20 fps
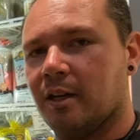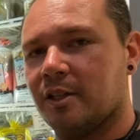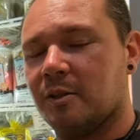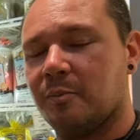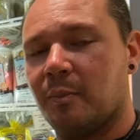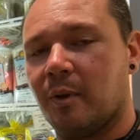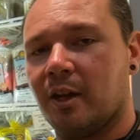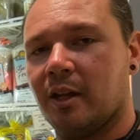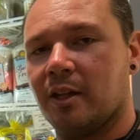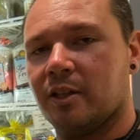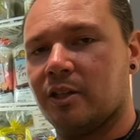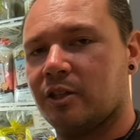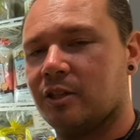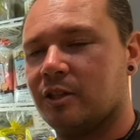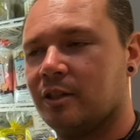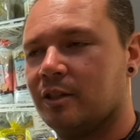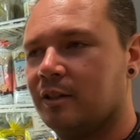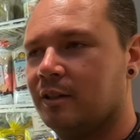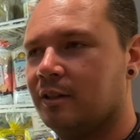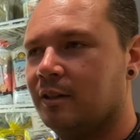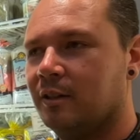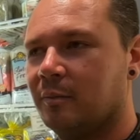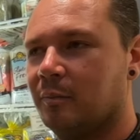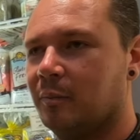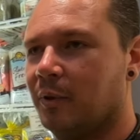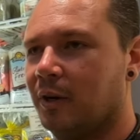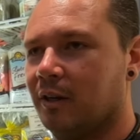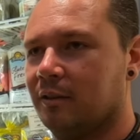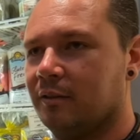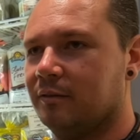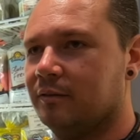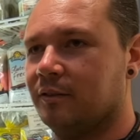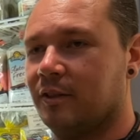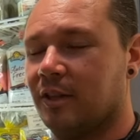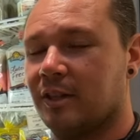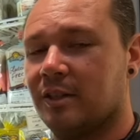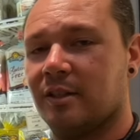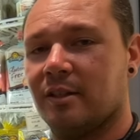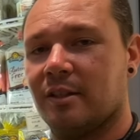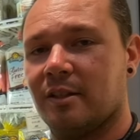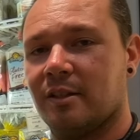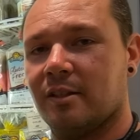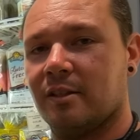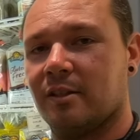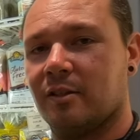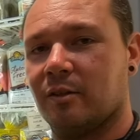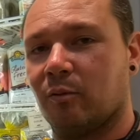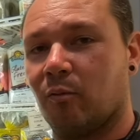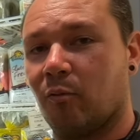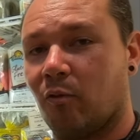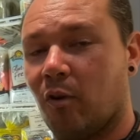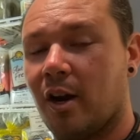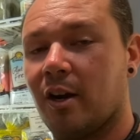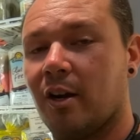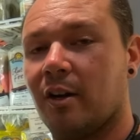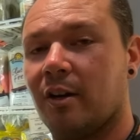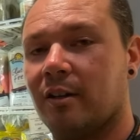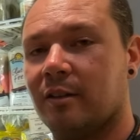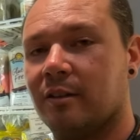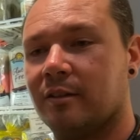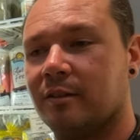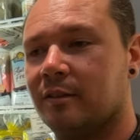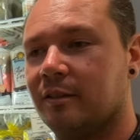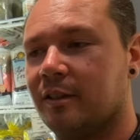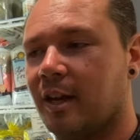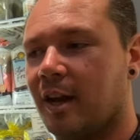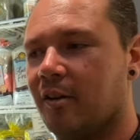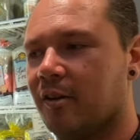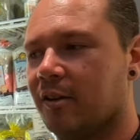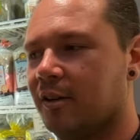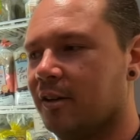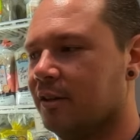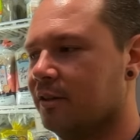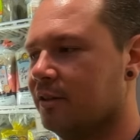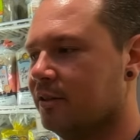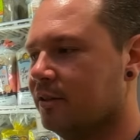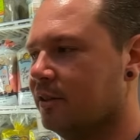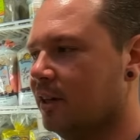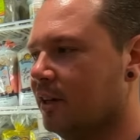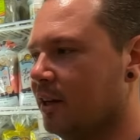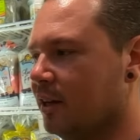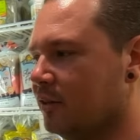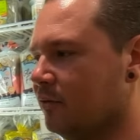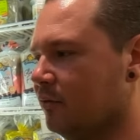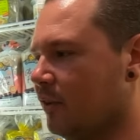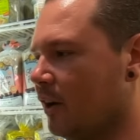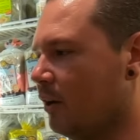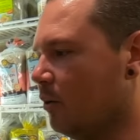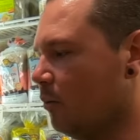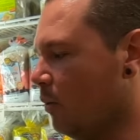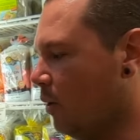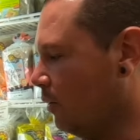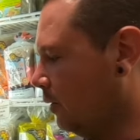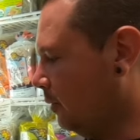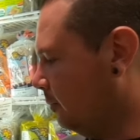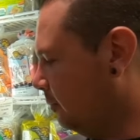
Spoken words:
spinach, but this is rare down here, and it's very welcome.